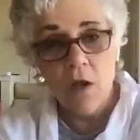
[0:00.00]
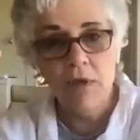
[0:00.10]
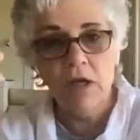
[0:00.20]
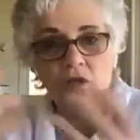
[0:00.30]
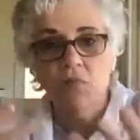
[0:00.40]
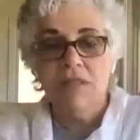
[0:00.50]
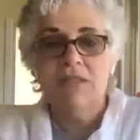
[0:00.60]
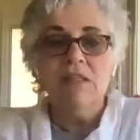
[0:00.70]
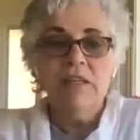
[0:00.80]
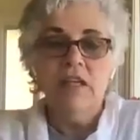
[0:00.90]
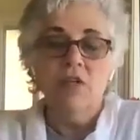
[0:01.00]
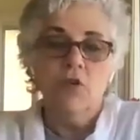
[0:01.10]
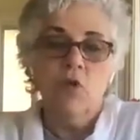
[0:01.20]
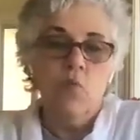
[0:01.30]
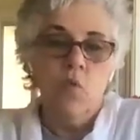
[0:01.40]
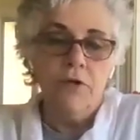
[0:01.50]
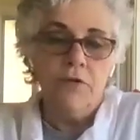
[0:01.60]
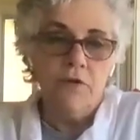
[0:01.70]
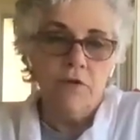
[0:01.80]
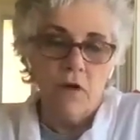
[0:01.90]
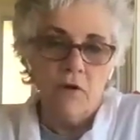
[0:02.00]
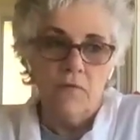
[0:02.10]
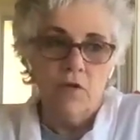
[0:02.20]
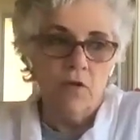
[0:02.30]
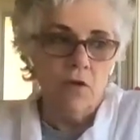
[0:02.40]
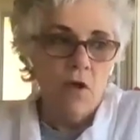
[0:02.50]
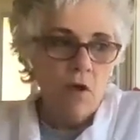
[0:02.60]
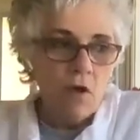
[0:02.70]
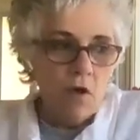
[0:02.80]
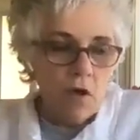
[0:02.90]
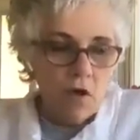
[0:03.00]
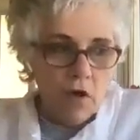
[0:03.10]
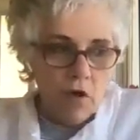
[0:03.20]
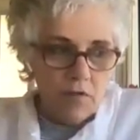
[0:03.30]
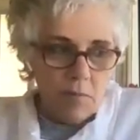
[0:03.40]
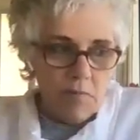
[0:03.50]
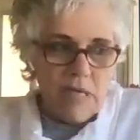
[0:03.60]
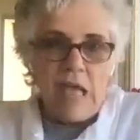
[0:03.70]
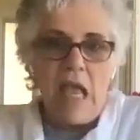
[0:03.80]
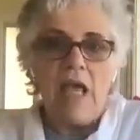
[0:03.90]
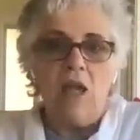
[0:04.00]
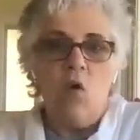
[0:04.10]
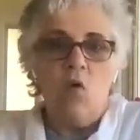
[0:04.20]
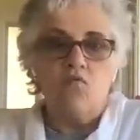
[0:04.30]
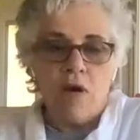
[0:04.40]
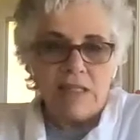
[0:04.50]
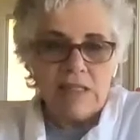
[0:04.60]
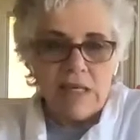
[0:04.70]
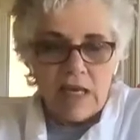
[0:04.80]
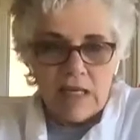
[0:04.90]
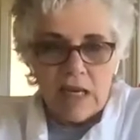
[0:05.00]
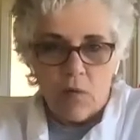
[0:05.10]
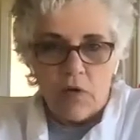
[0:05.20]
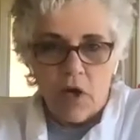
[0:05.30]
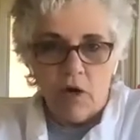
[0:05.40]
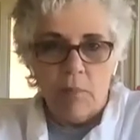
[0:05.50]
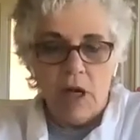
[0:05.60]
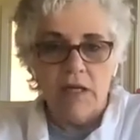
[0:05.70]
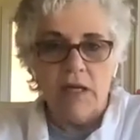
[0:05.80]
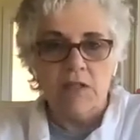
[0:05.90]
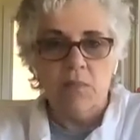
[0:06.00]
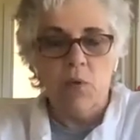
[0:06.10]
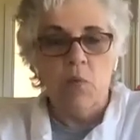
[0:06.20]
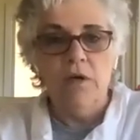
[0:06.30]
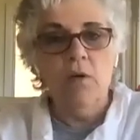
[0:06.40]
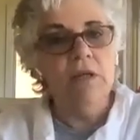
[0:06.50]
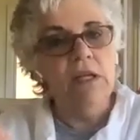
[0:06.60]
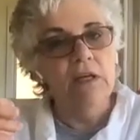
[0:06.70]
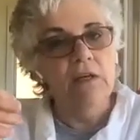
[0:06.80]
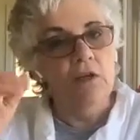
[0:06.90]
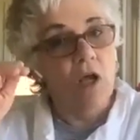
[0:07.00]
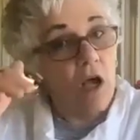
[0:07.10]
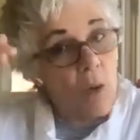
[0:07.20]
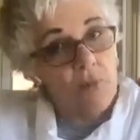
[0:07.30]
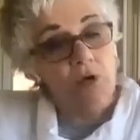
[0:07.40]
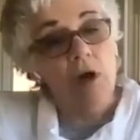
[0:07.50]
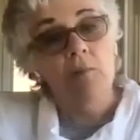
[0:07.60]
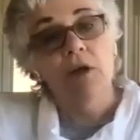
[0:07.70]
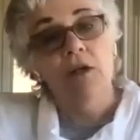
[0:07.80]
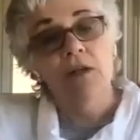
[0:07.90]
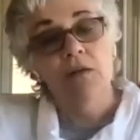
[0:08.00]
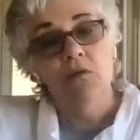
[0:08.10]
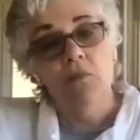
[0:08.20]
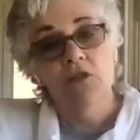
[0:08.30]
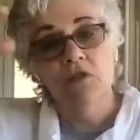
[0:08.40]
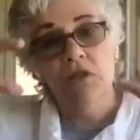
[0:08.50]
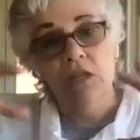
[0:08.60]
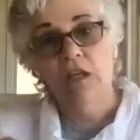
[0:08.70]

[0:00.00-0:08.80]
because we still hear the wood of the piano resonating with harmonics, but we don't hear the upper harmonics. We just